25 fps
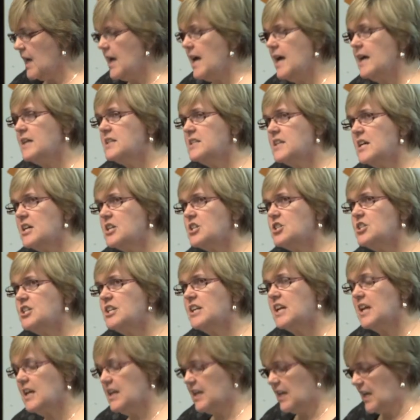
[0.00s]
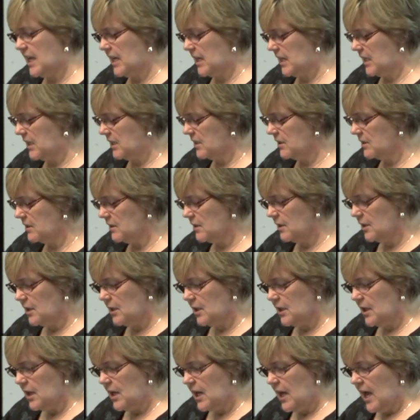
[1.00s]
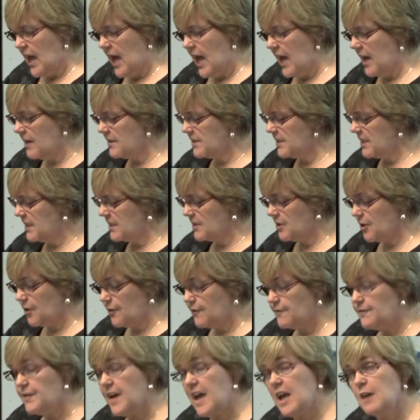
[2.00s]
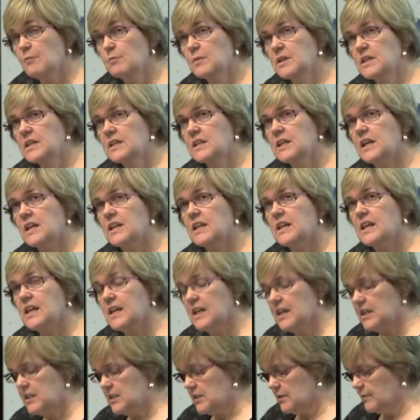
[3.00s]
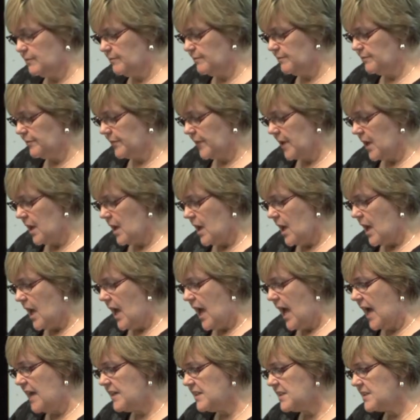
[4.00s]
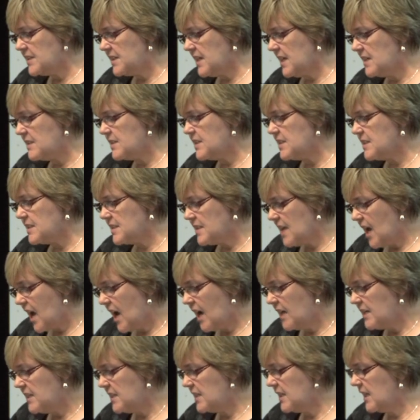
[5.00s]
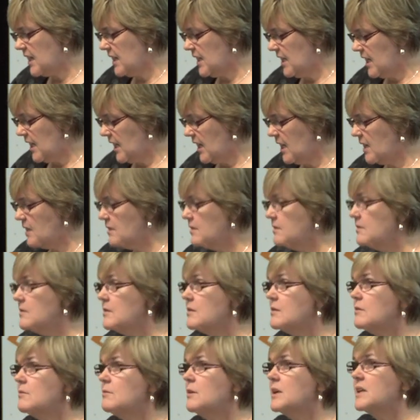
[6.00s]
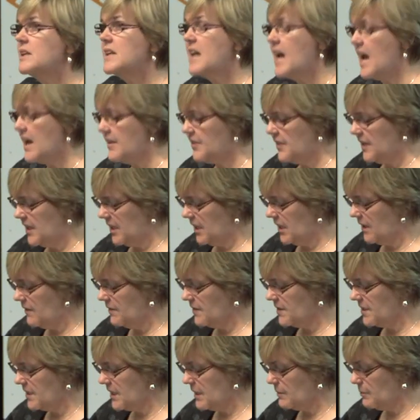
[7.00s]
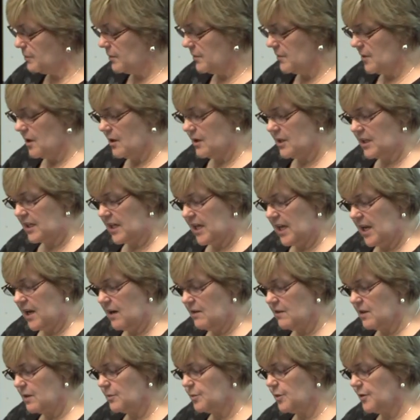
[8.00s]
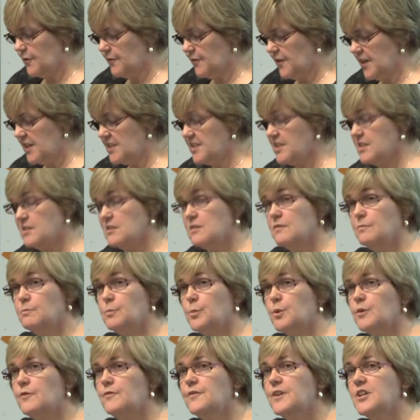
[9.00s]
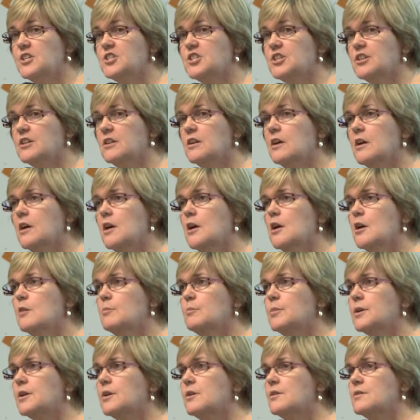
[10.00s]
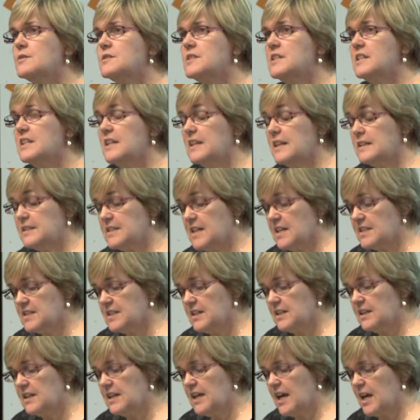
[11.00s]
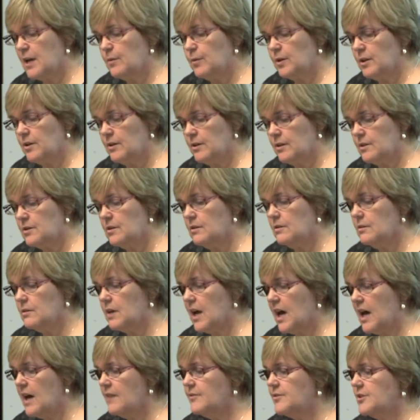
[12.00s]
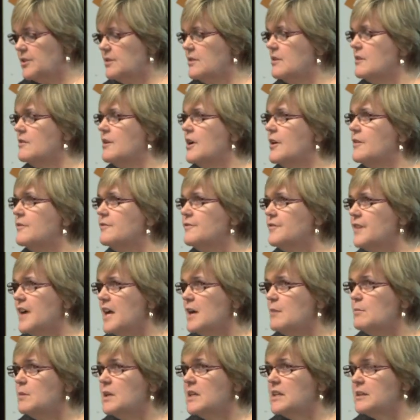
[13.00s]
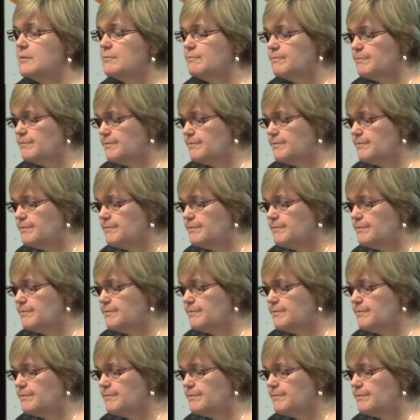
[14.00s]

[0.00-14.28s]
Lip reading: How does she get ahead? How does her family get ahead? How does our society get ahead when Cathy gives up on a caring profession because it doesn't enable her to look after her own family?